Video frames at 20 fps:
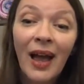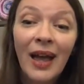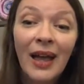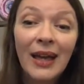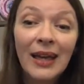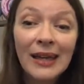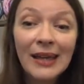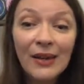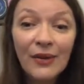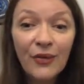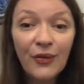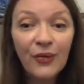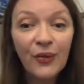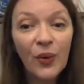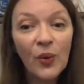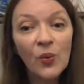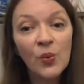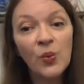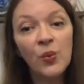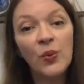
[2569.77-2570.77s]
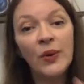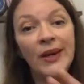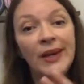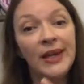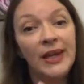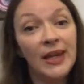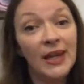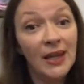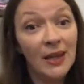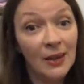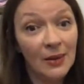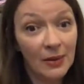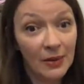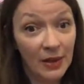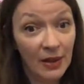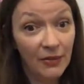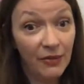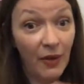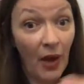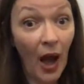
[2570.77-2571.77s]
if
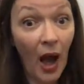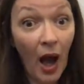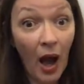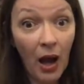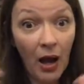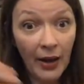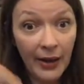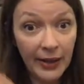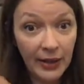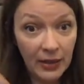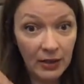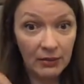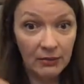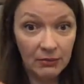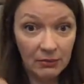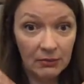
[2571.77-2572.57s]
I,